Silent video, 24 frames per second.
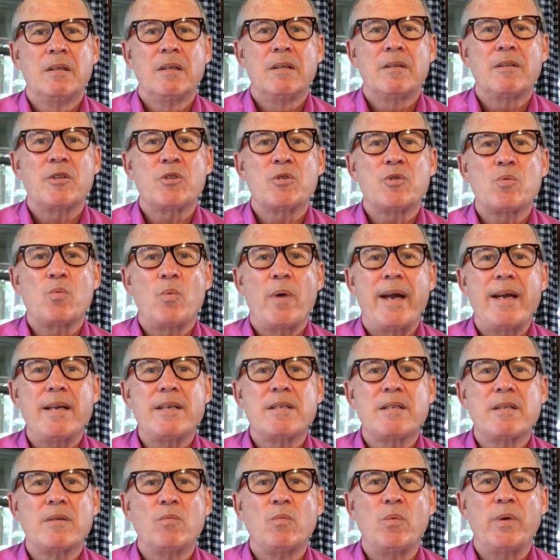There's
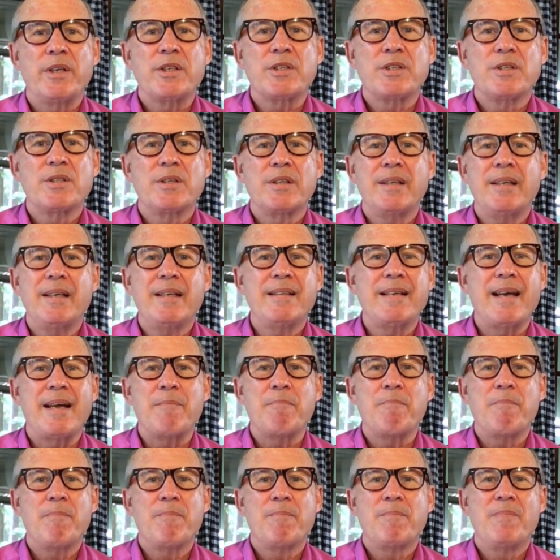ways in which, in
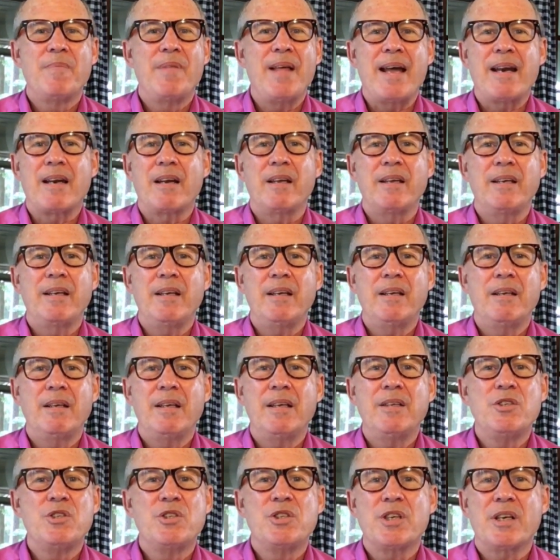that, that
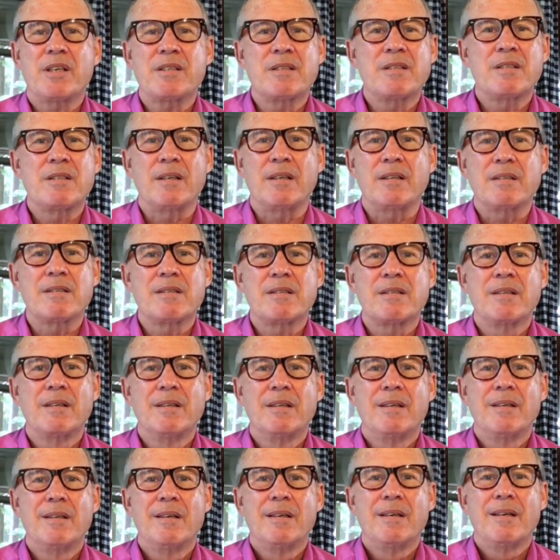injustice,
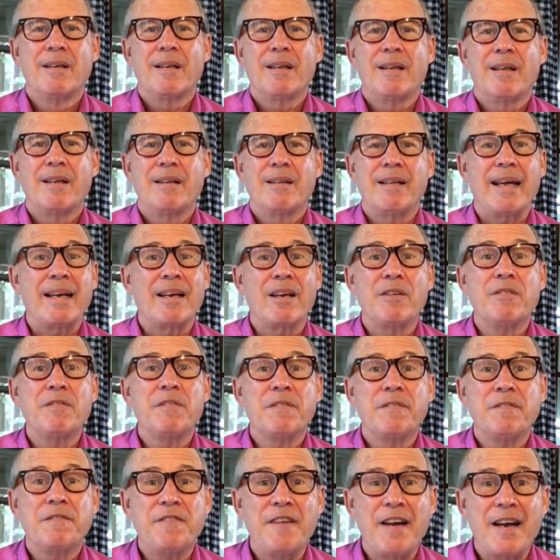that
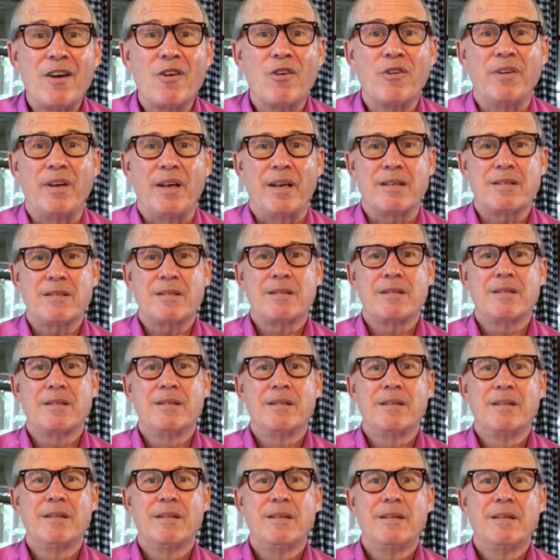unfairness,
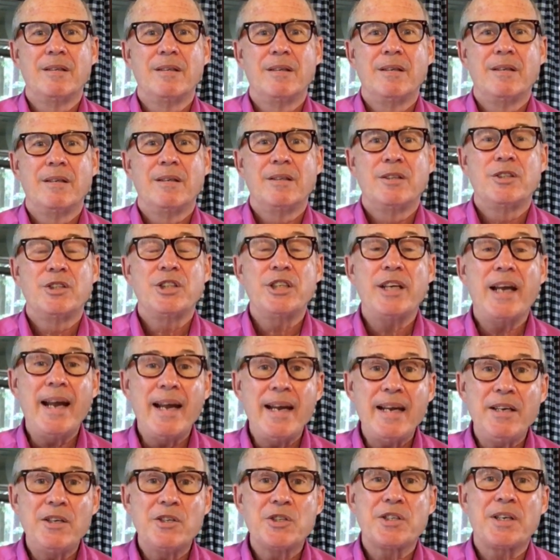
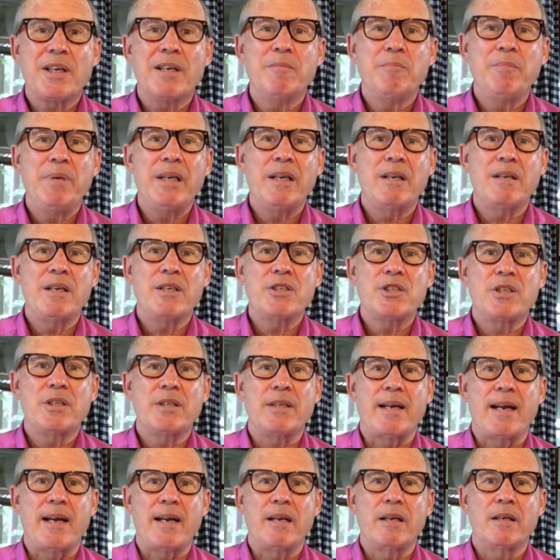change can be
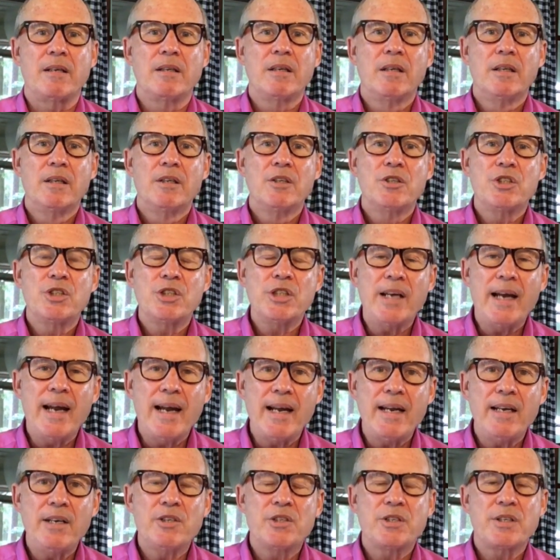initiated.
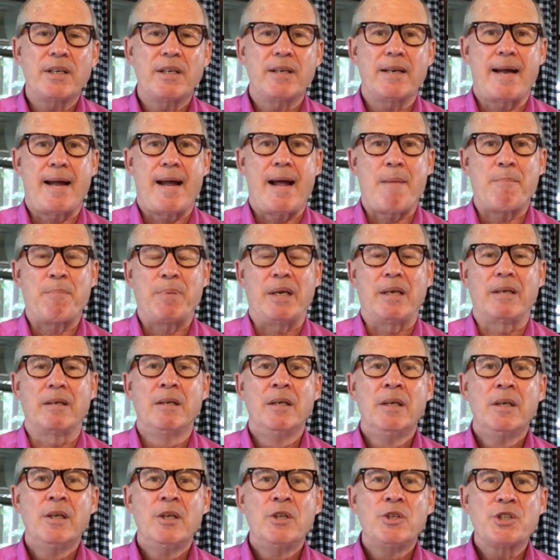Change can happen.
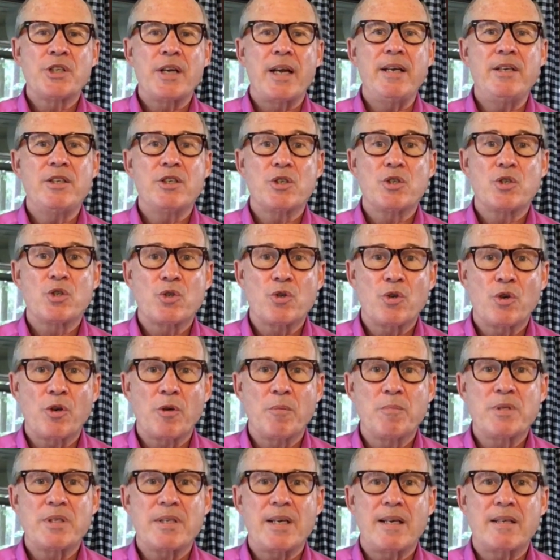Change in
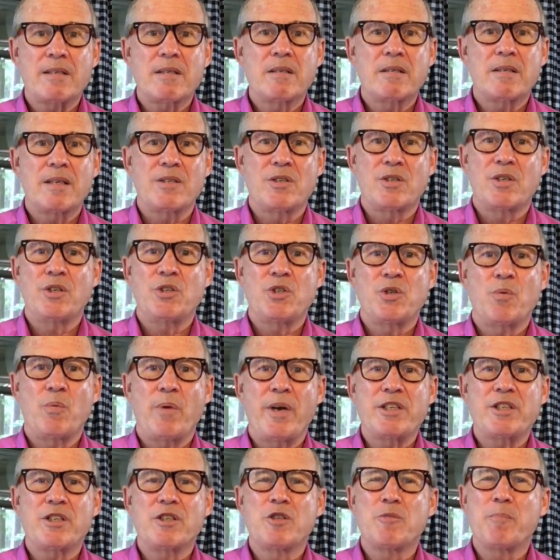circumstances and
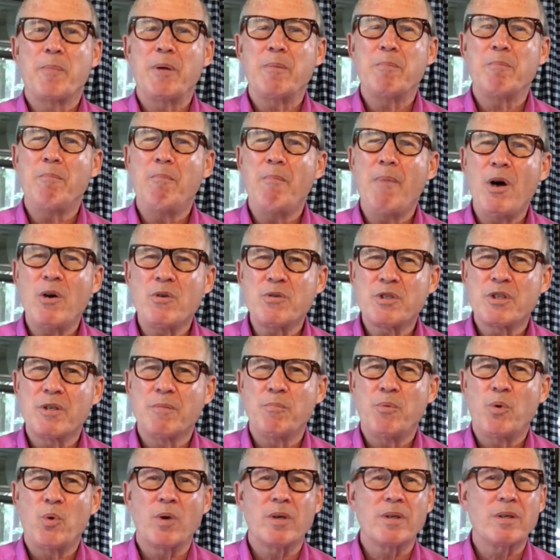situations, but most
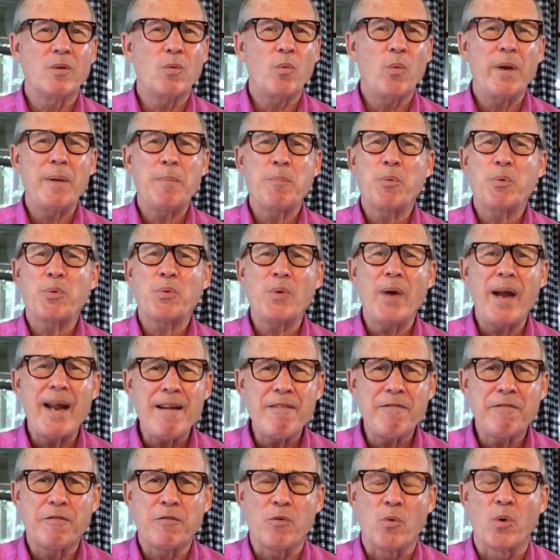important that we pray
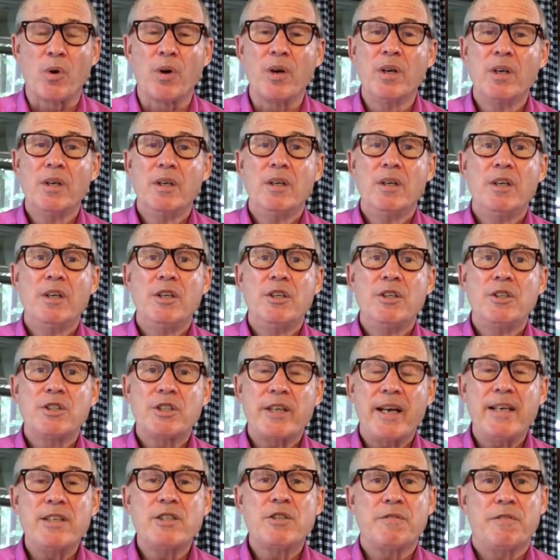for
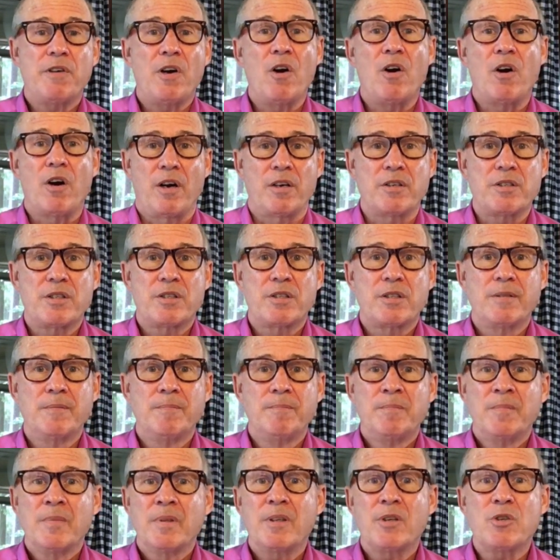change of hearts.
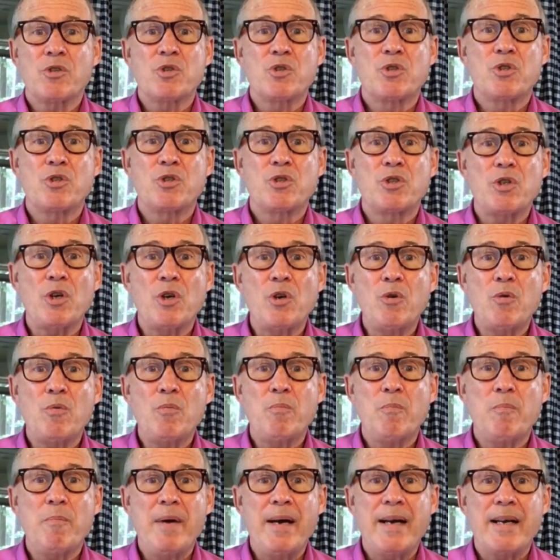There's so
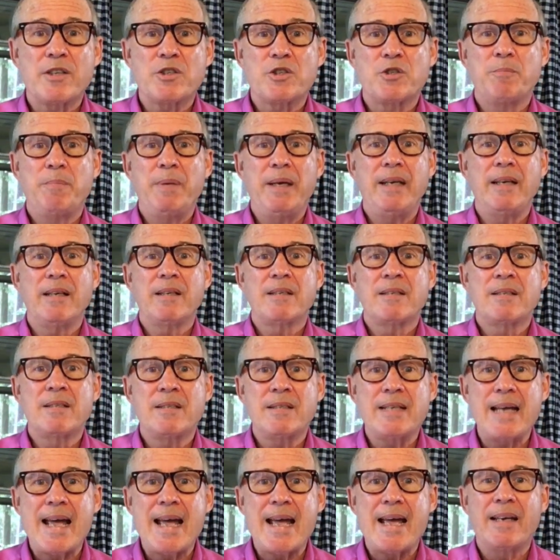much being
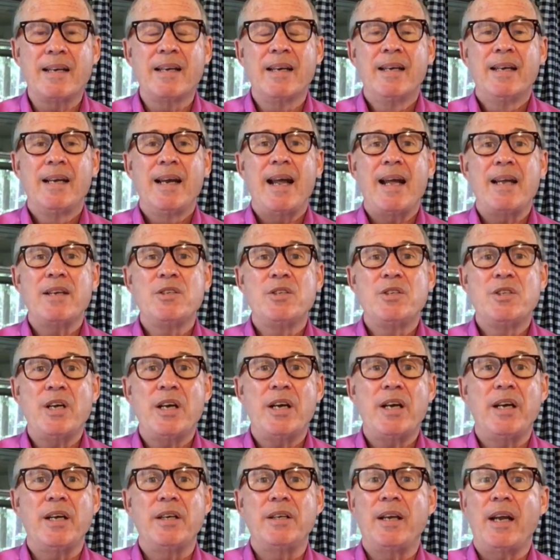said and
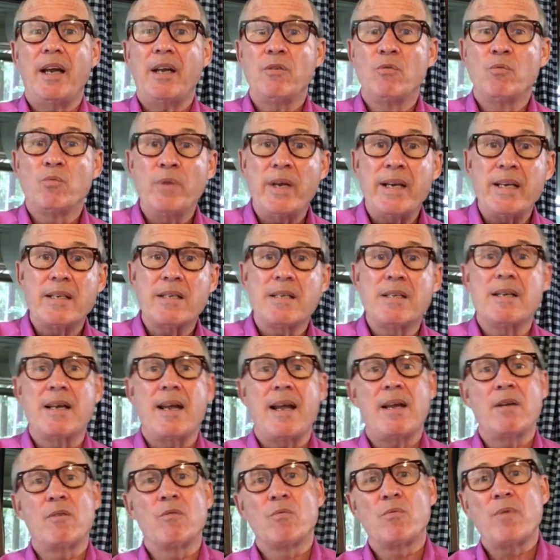done and written
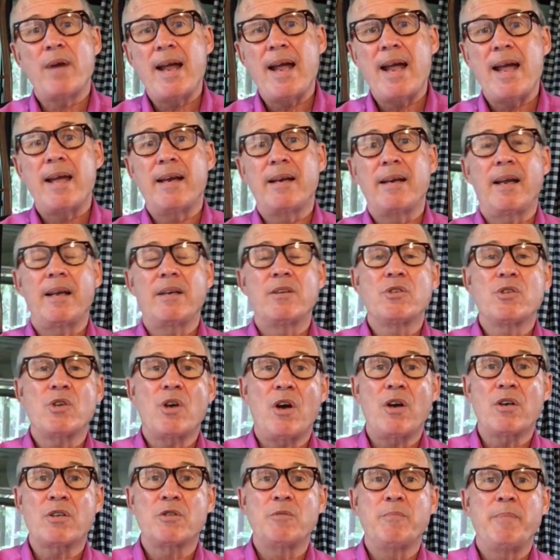and read and
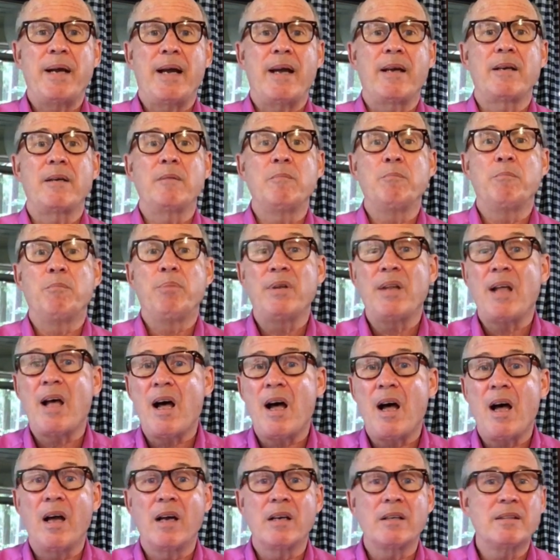talked about and
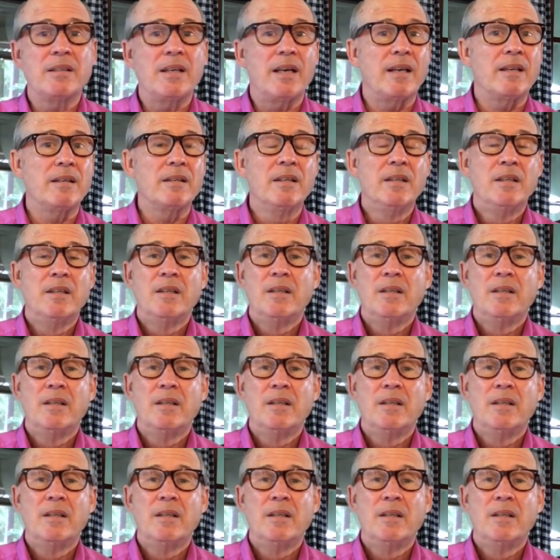blogged and